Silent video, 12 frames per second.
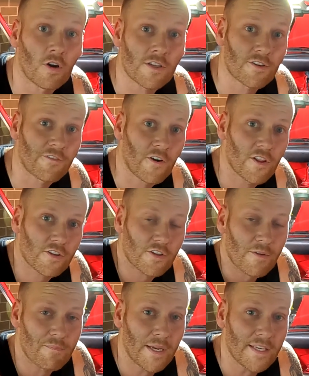So I finally got
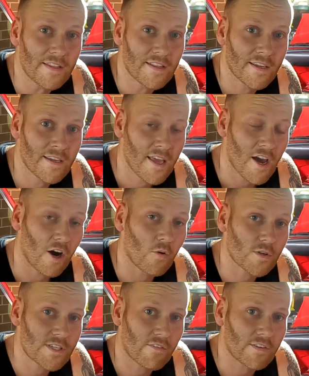the pin in there. I
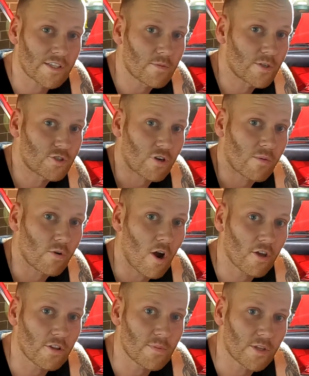was having a little bit of trouble
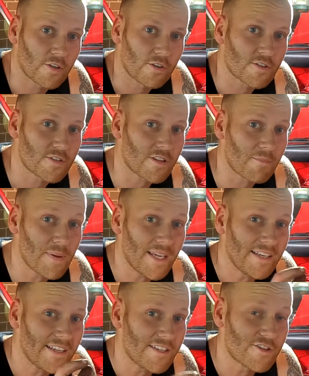only because the
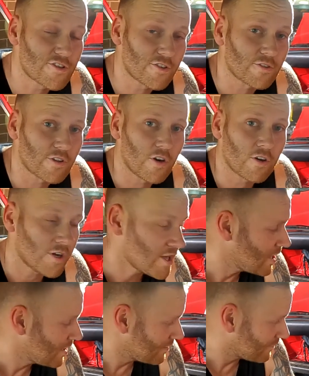pin is too long
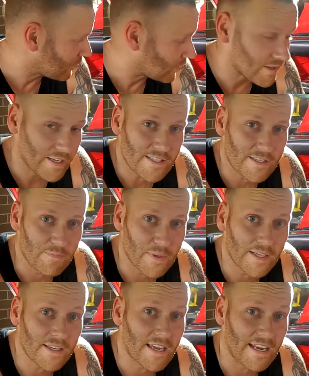for where it needs to
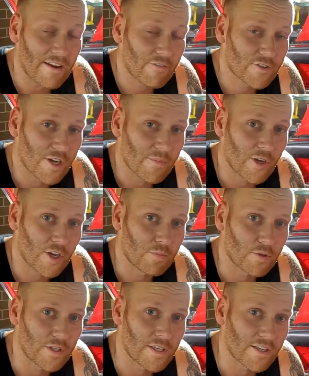be, and every time I go to
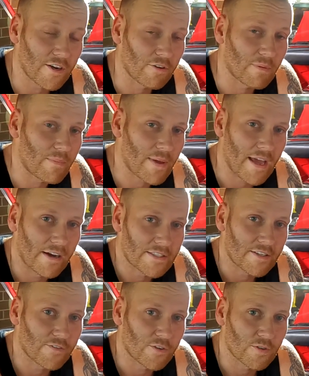put it in, I remember how
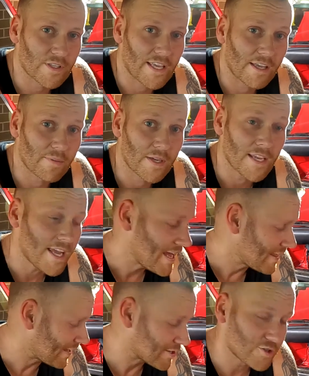difficult it can be.
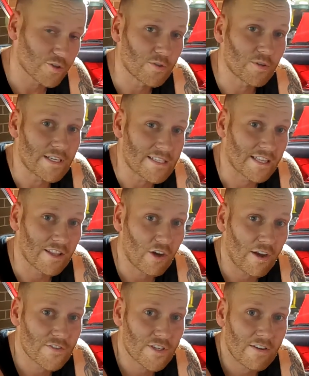That tool is a
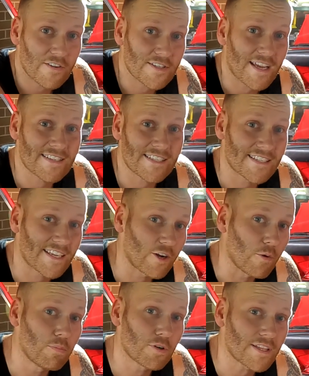lifesaver, so as I said,
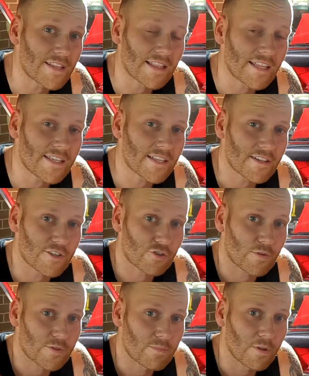I'll put in the link in the
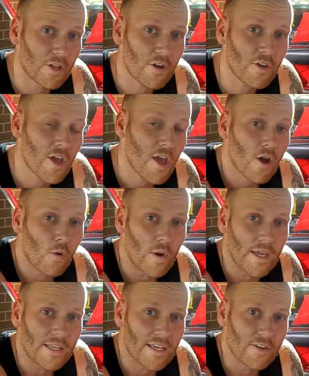description below where
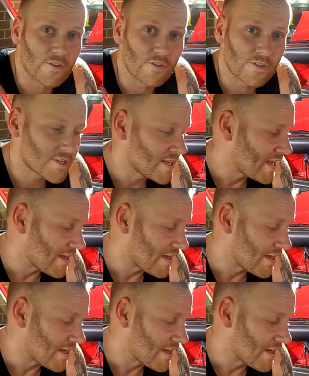you can get yours.